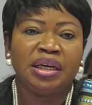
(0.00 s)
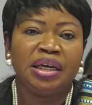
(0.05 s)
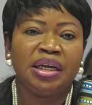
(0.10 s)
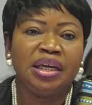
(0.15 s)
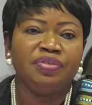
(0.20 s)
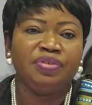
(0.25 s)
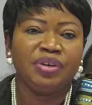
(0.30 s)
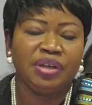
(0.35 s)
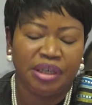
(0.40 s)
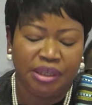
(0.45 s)

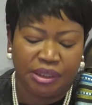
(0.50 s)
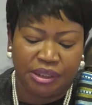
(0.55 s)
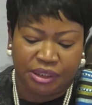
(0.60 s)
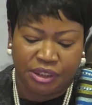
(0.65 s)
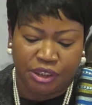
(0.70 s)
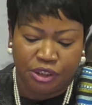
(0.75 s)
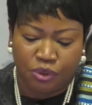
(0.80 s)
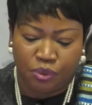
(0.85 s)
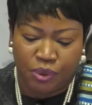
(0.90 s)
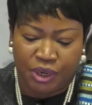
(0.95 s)
Even in the
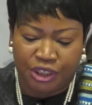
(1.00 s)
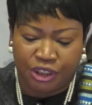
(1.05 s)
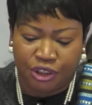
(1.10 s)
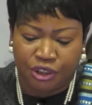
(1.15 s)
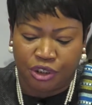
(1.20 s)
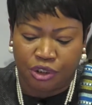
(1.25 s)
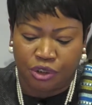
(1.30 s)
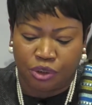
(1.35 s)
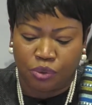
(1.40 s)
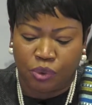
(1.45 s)

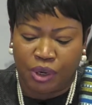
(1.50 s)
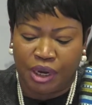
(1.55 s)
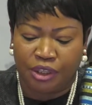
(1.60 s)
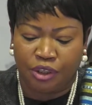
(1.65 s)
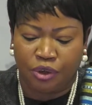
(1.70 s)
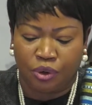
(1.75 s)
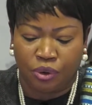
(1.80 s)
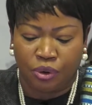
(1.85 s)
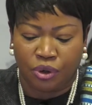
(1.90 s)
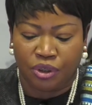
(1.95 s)
situations where
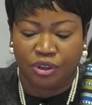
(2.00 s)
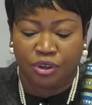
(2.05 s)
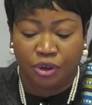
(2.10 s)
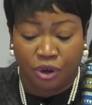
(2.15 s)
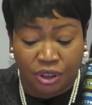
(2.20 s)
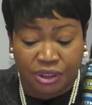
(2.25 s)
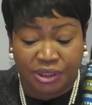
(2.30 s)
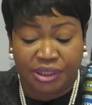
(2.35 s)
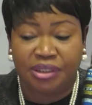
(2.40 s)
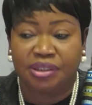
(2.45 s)
the court
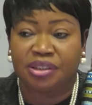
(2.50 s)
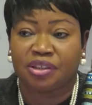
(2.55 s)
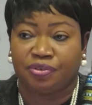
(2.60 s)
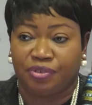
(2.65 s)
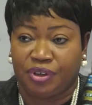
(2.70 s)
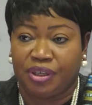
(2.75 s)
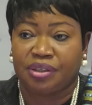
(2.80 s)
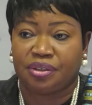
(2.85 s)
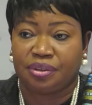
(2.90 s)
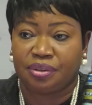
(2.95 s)
does
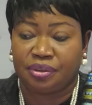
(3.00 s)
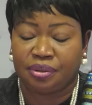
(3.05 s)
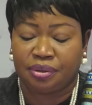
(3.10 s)
intervene